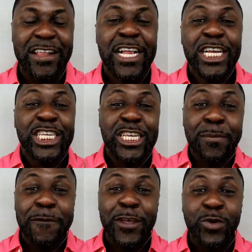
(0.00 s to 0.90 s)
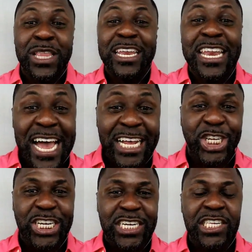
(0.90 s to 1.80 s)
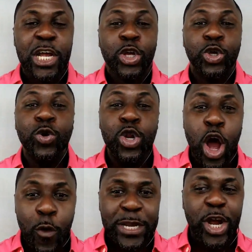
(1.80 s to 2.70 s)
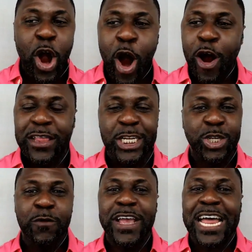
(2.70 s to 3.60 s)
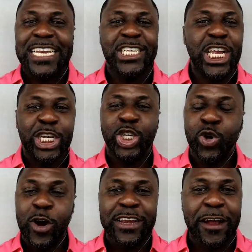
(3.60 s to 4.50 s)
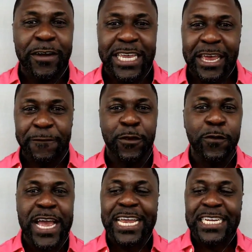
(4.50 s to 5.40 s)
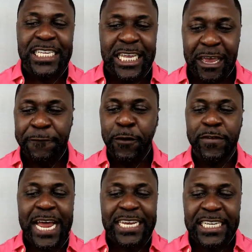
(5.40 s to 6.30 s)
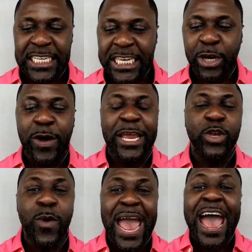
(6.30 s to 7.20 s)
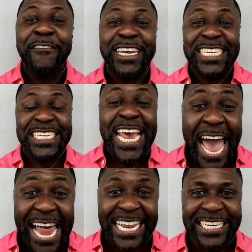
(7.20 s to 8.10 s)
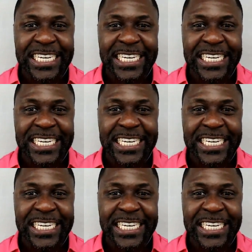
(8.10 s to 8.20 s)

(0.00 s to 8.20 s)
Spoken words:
Some of you, the nudge is, you know in your heart that you've got this extraordinary gift. You've got this gift, you've got this skill, and you have this talent.